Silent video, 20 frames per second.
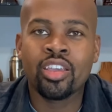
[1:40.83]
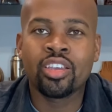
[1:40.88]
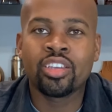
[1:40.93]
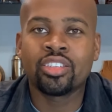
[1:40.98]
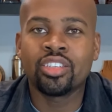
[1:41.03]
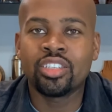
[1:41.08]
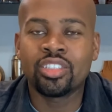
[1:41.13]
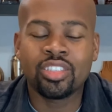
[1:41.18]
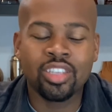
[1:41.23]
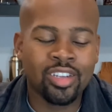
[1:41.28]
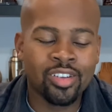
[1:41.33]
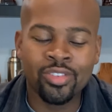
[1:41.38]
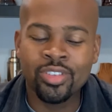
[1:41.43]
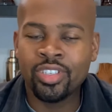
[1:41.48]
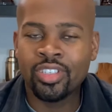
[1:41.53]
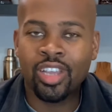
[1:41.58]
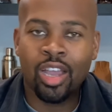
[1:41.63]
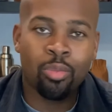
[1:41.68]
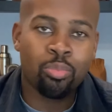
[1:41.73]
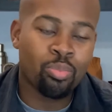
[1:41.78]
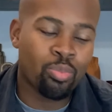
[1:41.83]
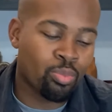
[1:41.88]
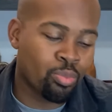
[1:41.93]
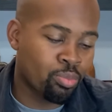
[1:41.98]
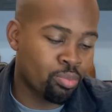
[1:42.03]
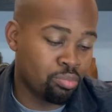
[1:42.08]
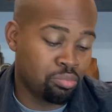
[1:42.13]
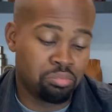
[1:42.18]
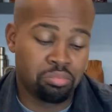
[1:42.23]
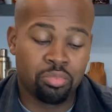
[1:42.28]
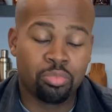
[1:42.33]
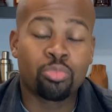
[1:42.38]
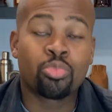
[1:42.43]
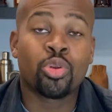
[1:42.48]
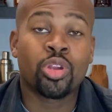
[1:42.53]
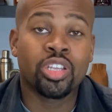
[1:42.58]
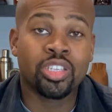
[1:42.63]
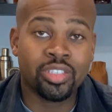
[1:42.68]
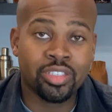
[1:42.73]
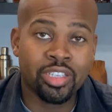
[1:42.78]
distilleries are
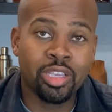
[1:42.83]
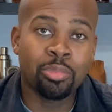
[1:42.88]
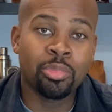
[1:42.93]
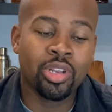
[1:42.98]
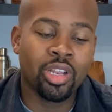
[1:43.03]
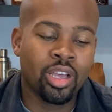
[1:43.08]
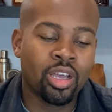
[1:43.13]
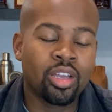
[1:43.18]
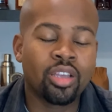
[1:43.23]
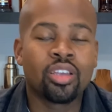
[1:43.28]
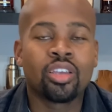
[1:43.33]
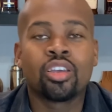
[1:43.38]
pretty similar,